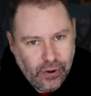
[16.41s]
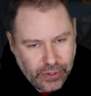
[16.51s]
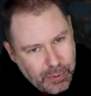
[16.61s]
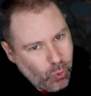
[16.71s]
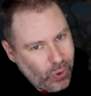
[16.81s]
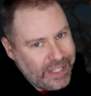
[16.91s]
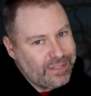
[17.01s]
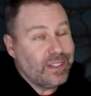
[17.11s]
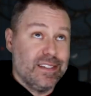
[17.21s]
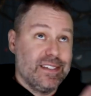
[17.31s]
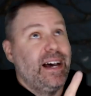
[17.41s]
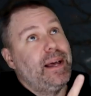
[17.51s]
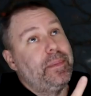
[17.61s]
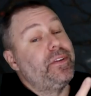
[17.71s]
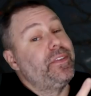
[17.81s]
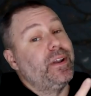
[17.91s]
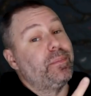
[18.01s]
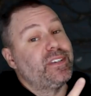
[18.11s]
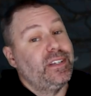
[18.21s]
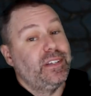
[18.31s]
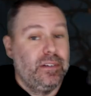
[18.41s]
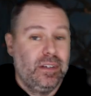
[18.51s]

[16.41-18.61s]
Number one is not better than number 10.